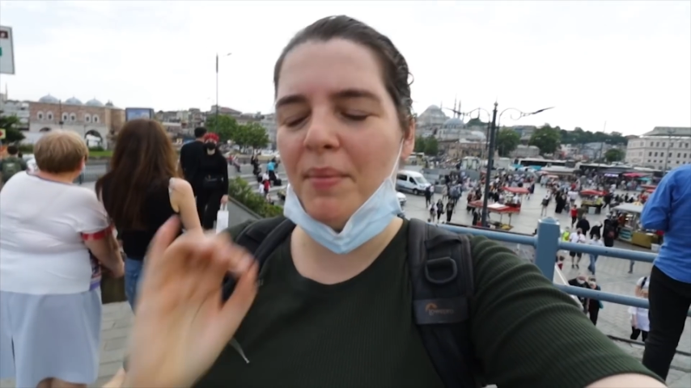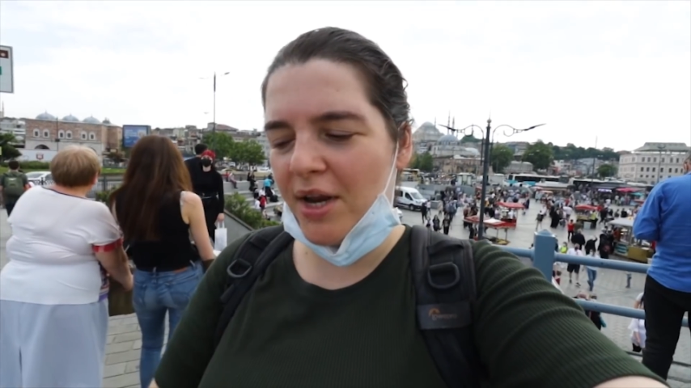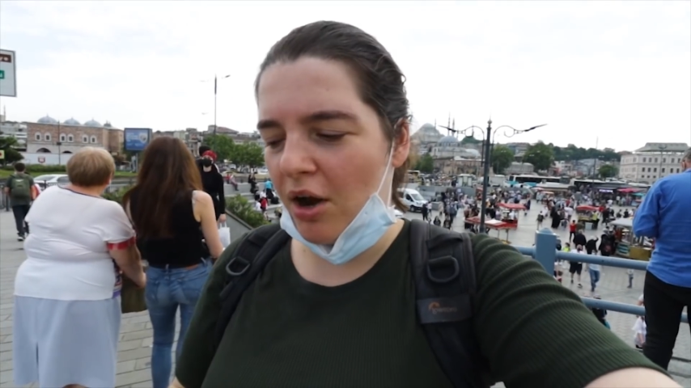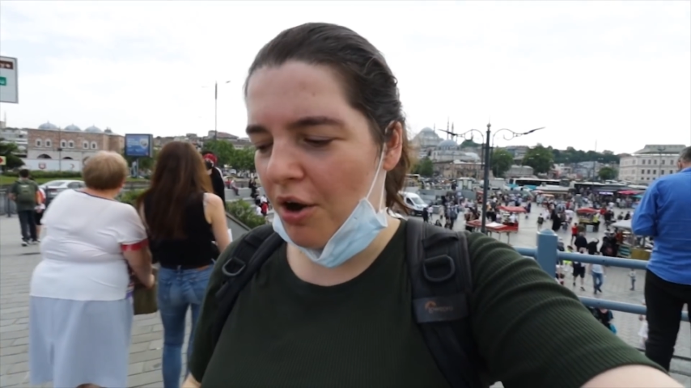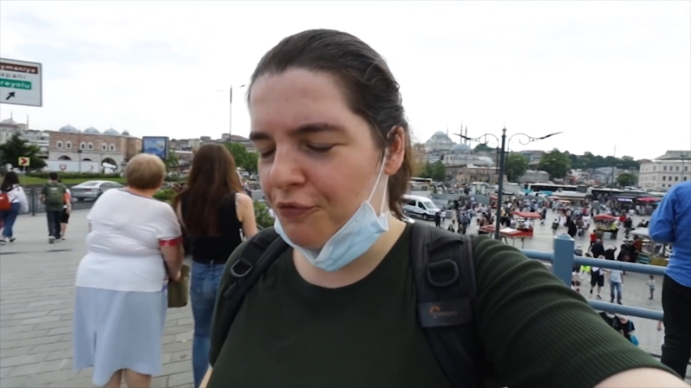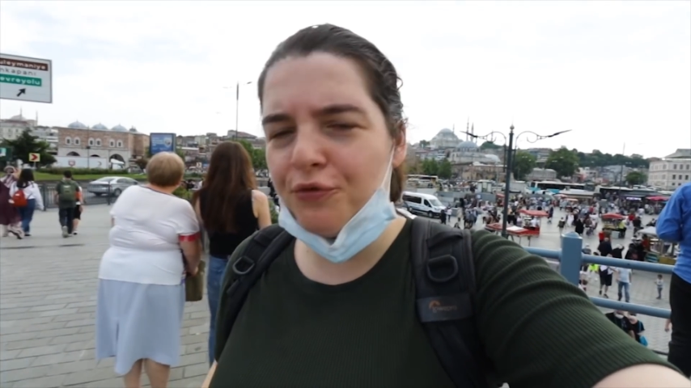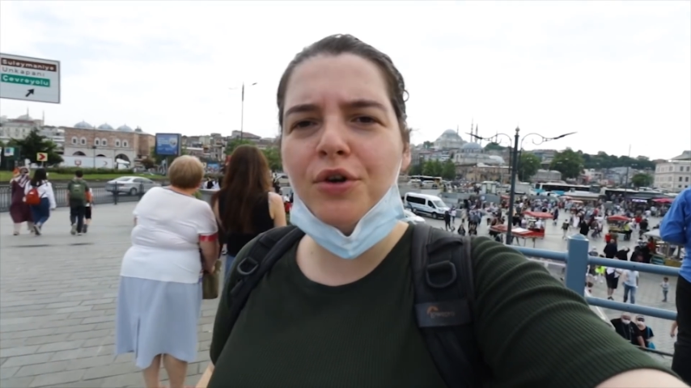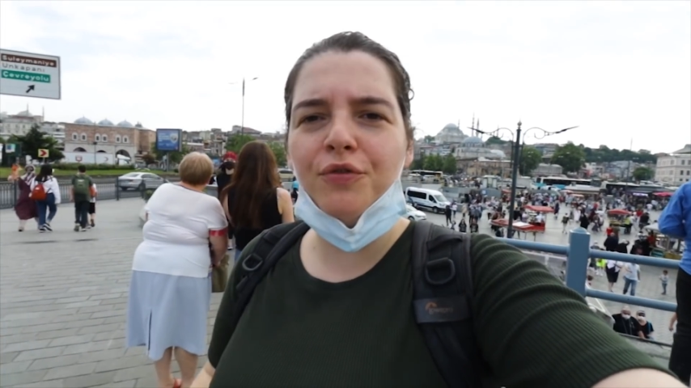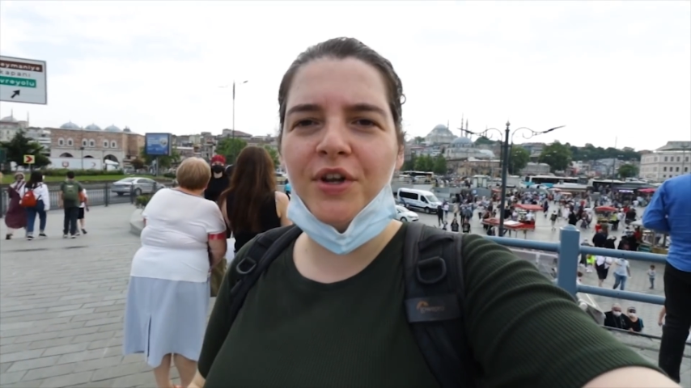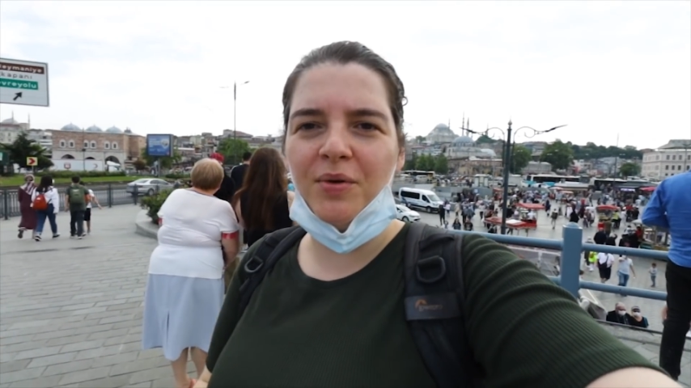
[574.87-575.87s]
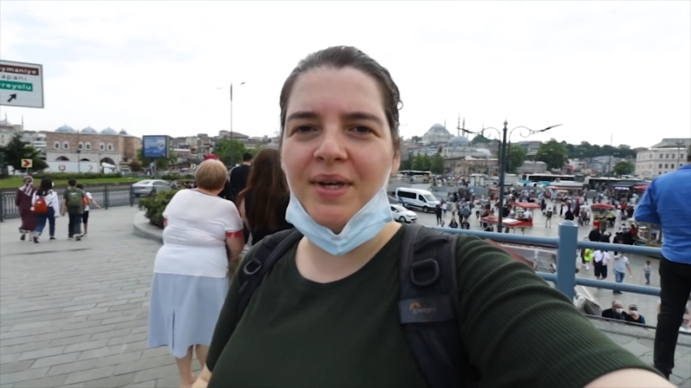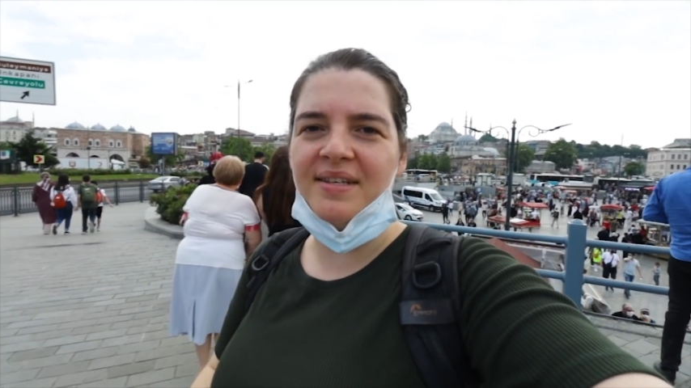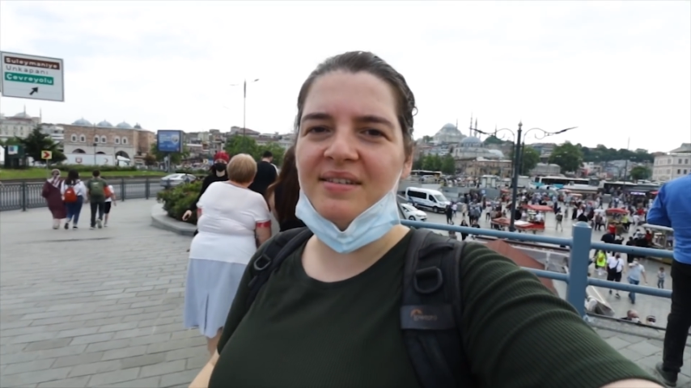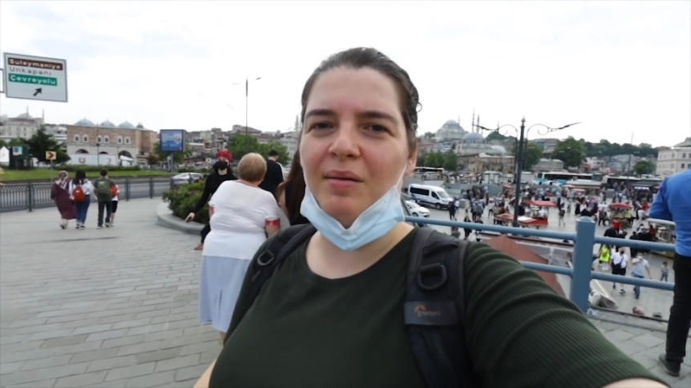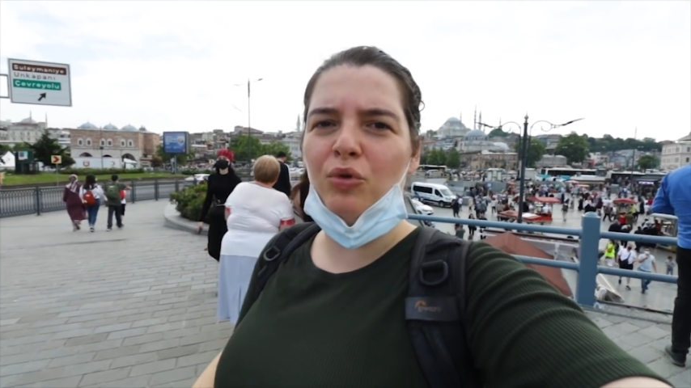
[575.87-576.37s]
when we did our food video in
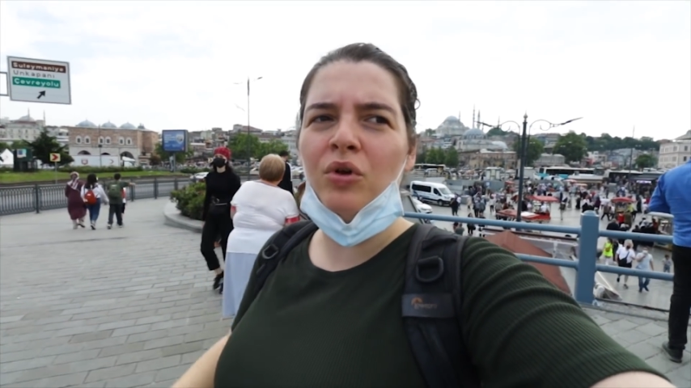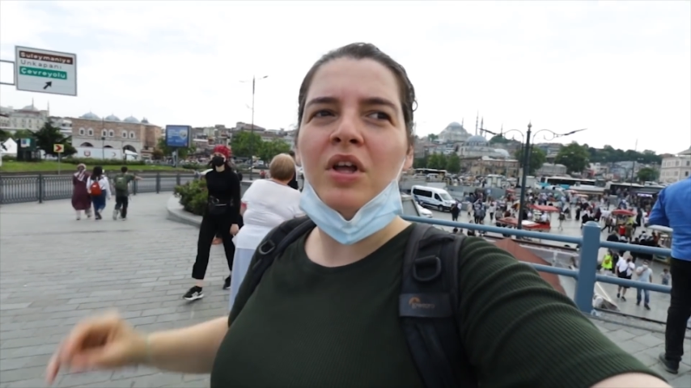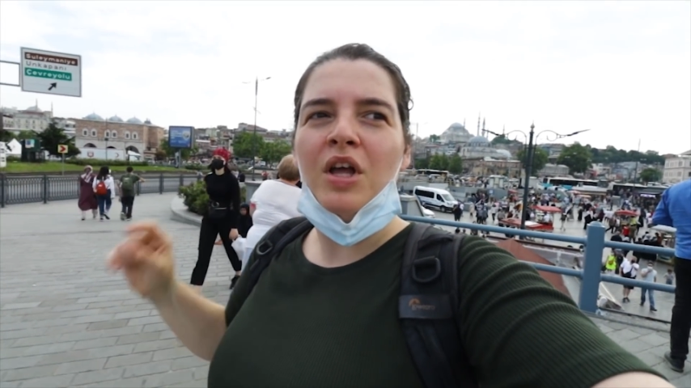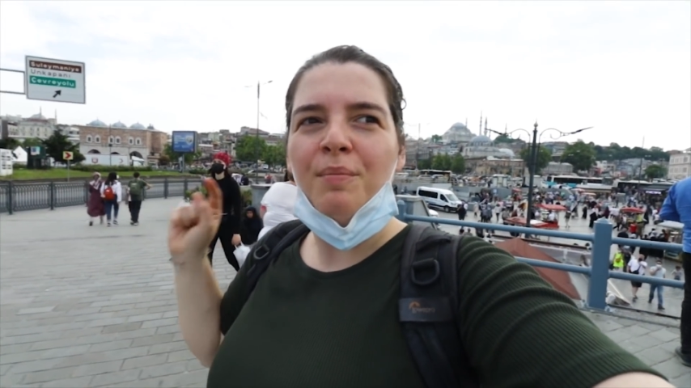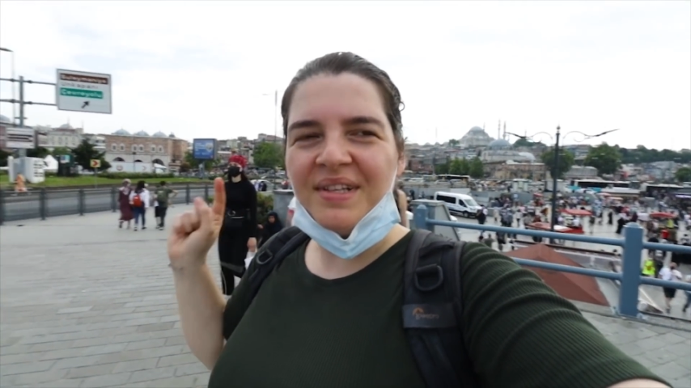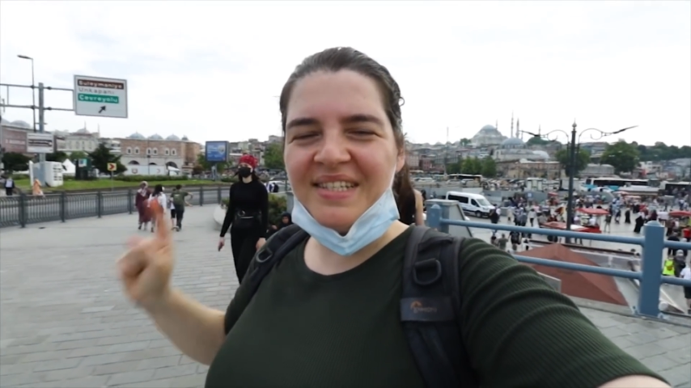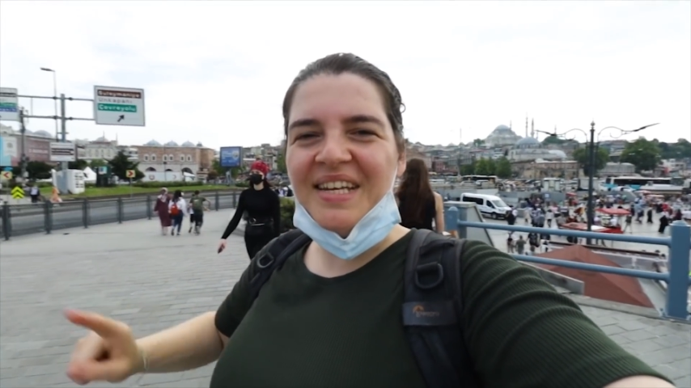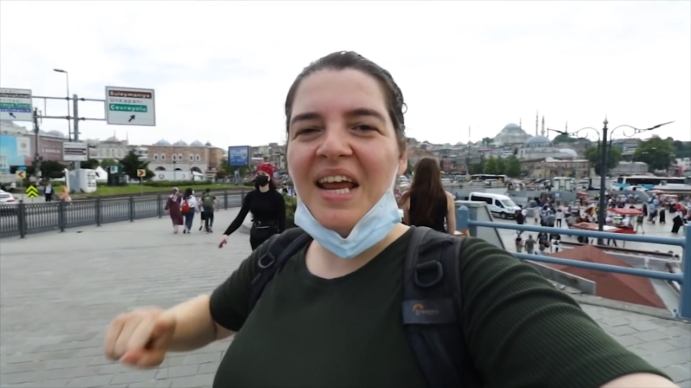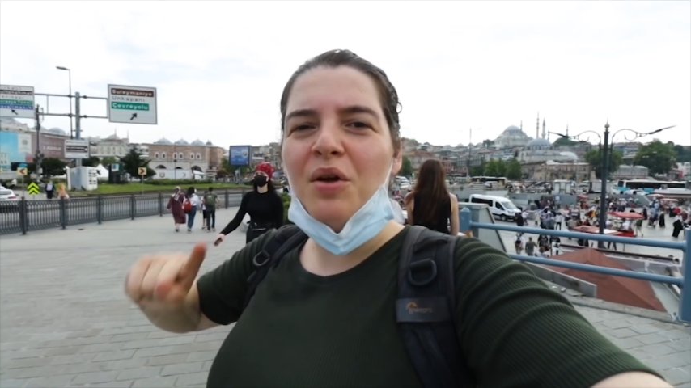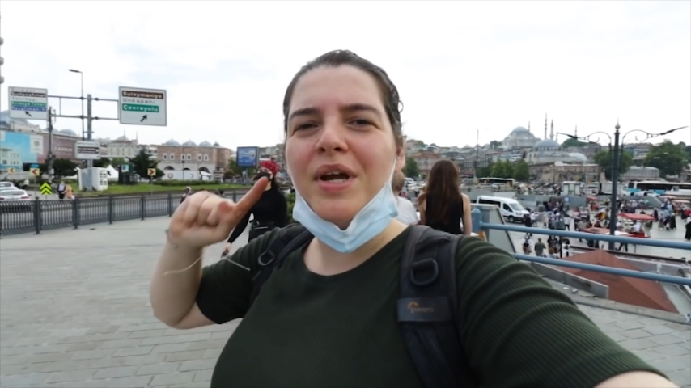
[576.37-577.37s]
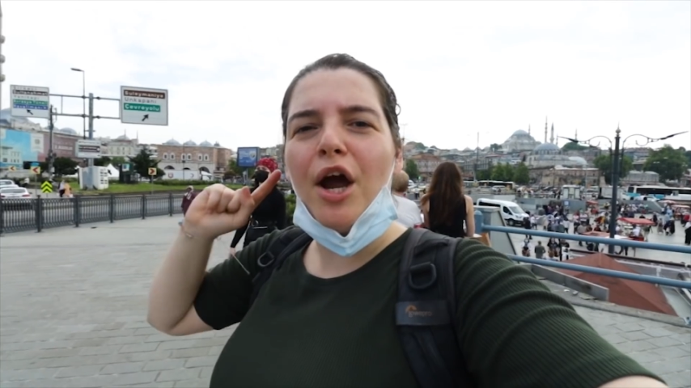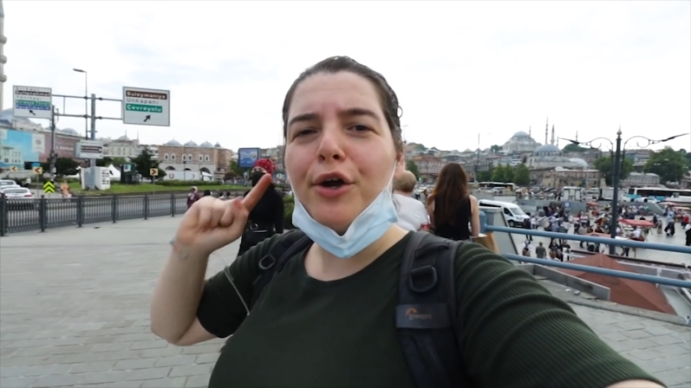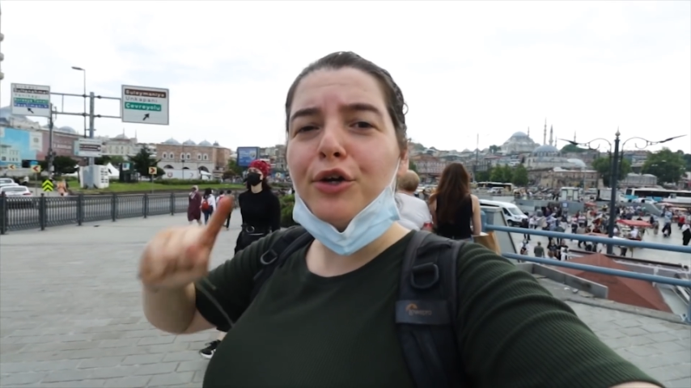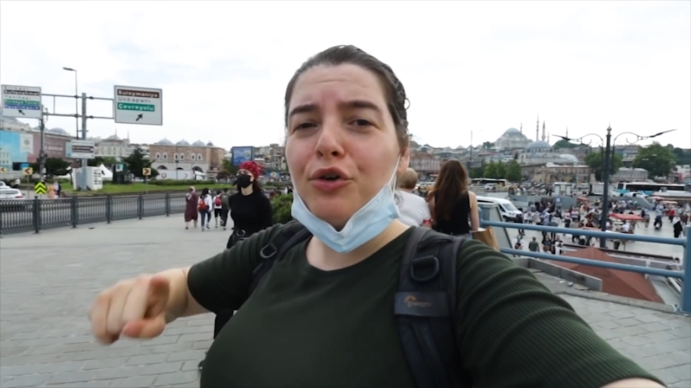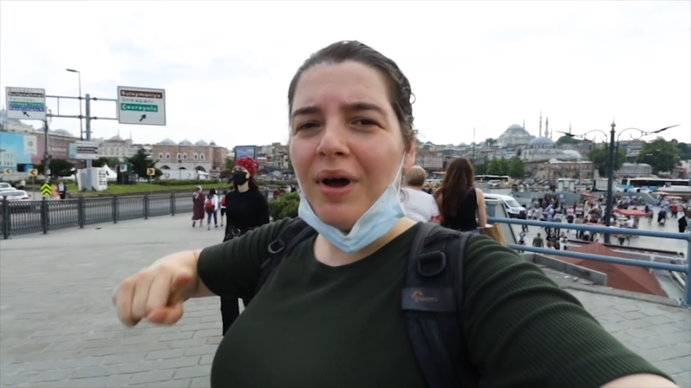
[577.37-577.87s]
Istanbul. But today we
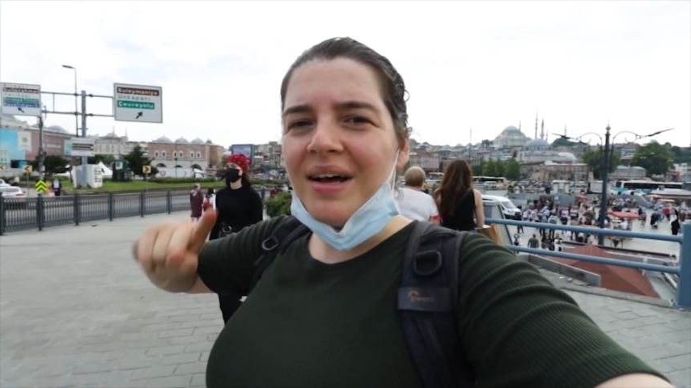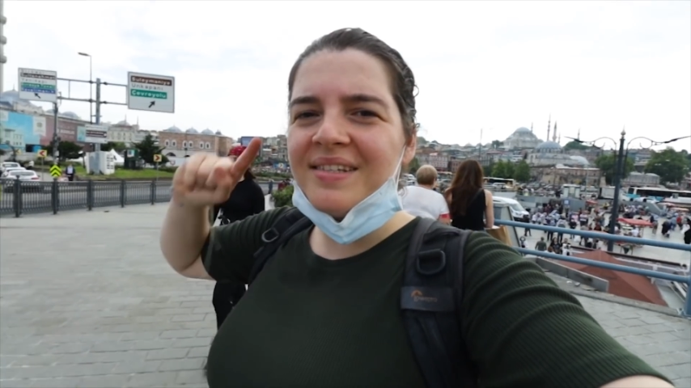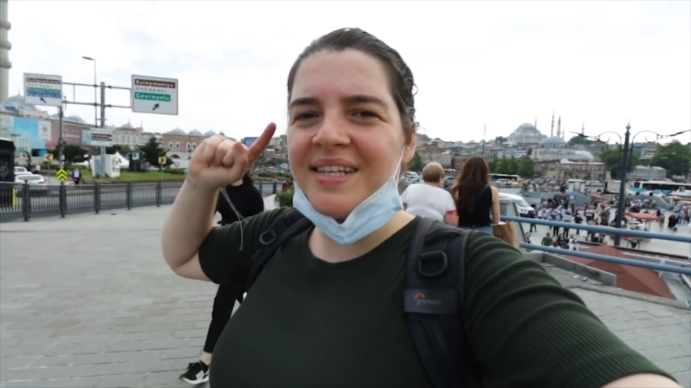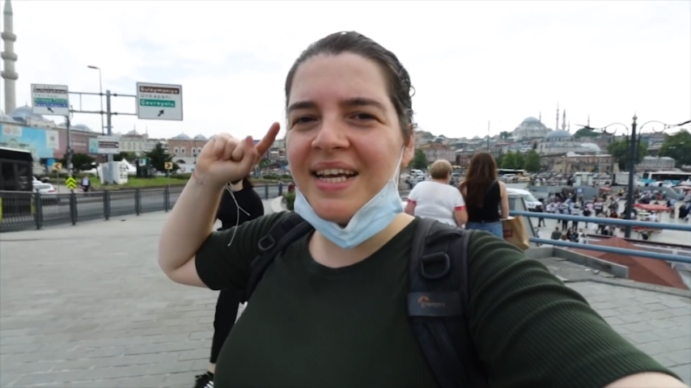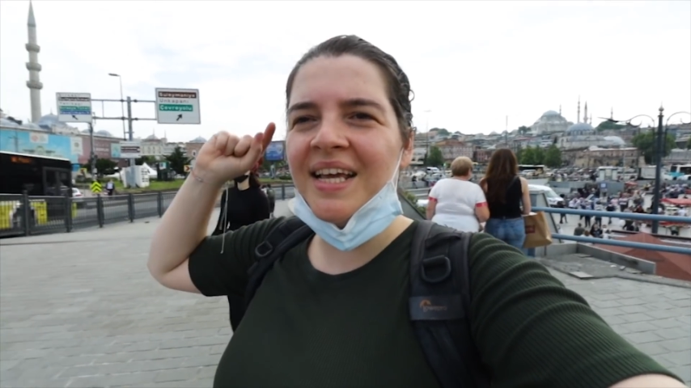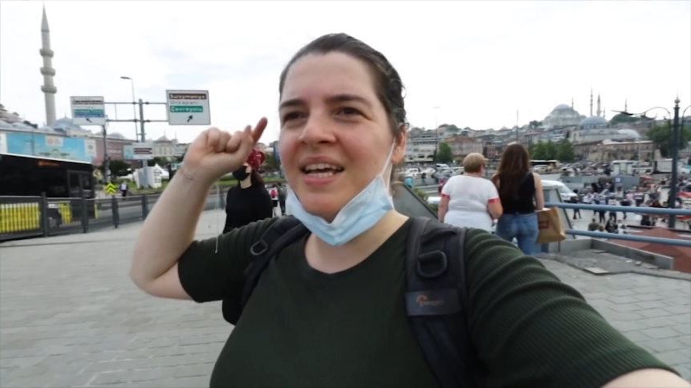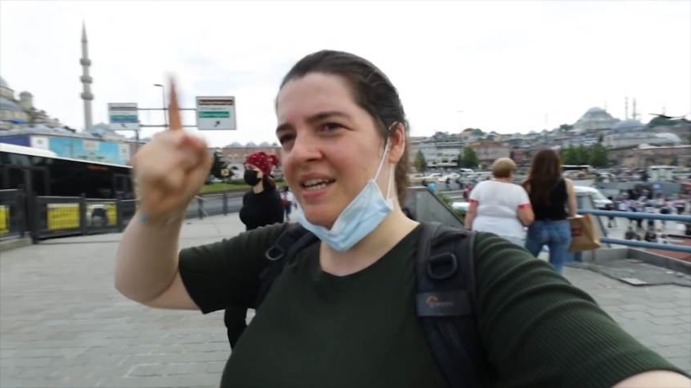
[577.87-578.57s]
are crossing